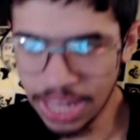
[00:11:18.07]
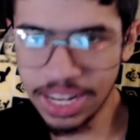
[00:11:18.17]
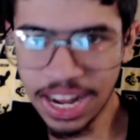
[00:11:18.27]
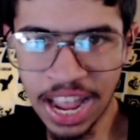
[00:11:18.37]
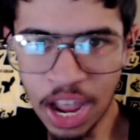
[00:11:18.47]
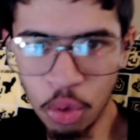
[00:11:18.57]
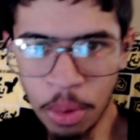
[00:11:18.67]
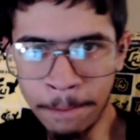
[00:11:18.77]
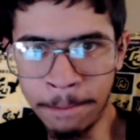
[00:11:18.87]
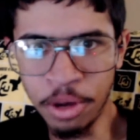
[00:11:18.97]
Now,
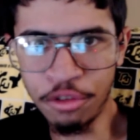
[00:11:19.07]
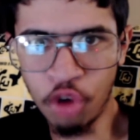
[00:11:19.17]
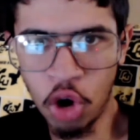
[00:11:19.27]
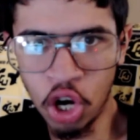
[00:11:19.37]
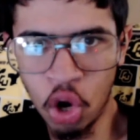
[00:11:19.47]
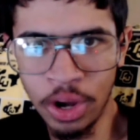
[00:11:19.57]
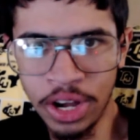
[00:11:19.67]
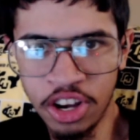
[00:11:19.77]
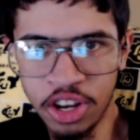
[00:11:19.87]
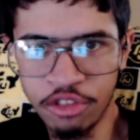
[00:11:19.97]
before going
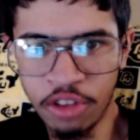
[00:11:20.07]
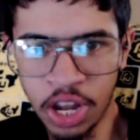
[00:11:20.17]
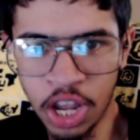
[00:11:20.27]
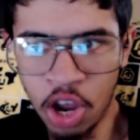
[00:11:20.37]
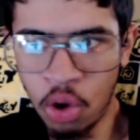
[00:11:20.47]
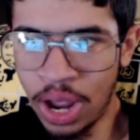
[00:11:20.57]
into this video,